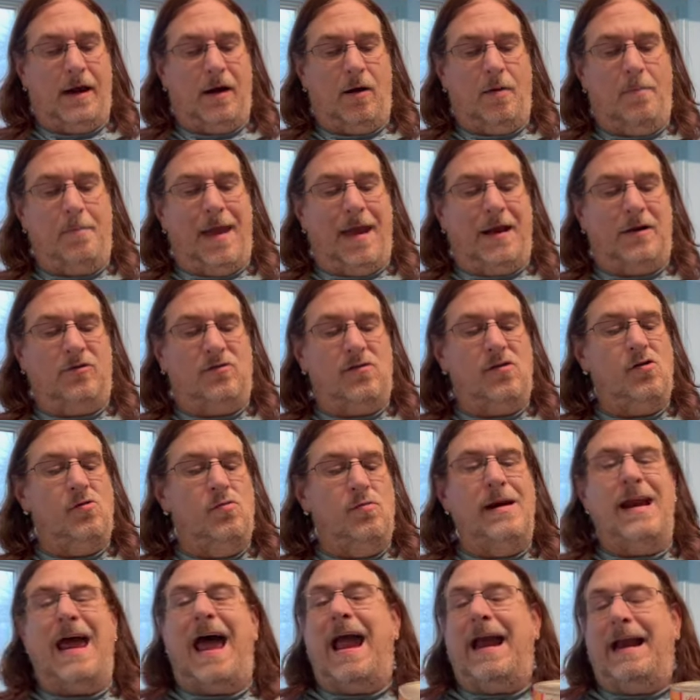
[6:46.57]
make two
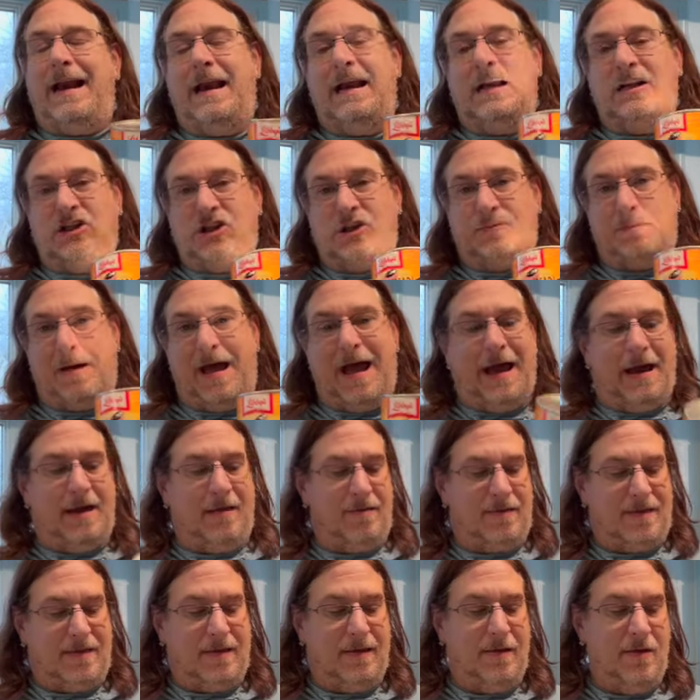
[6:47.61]
9-inch
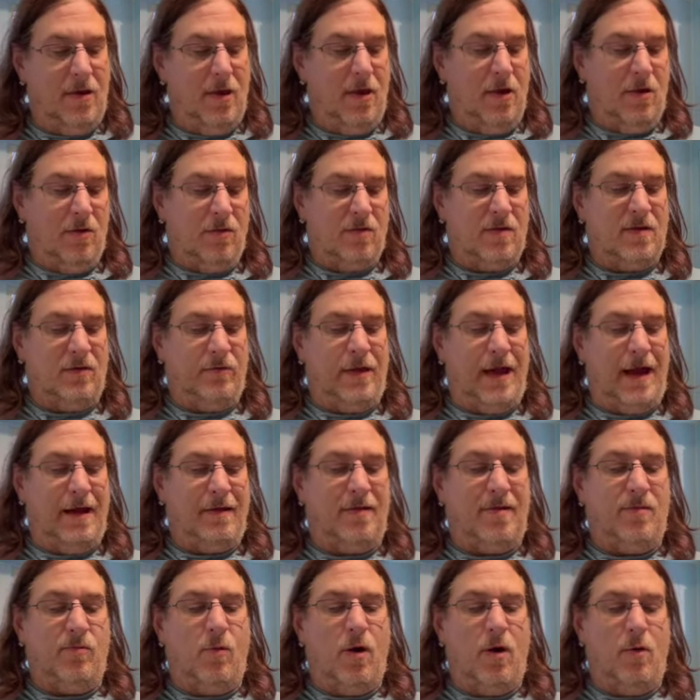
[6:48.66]
pies. So
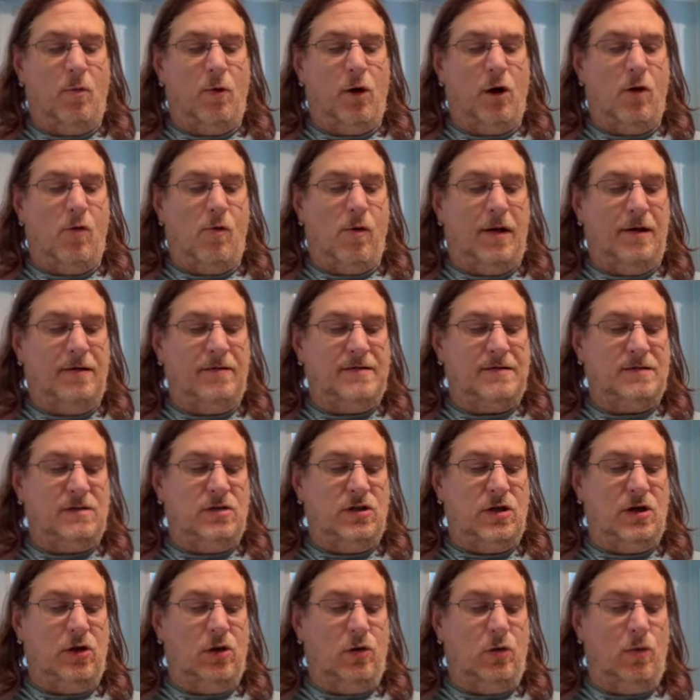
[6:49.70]
that's what we're going to
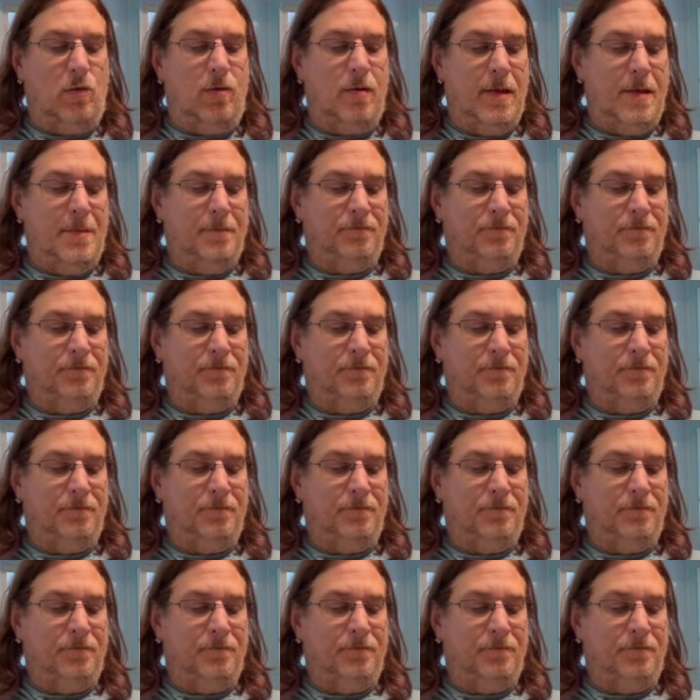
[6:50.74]
do.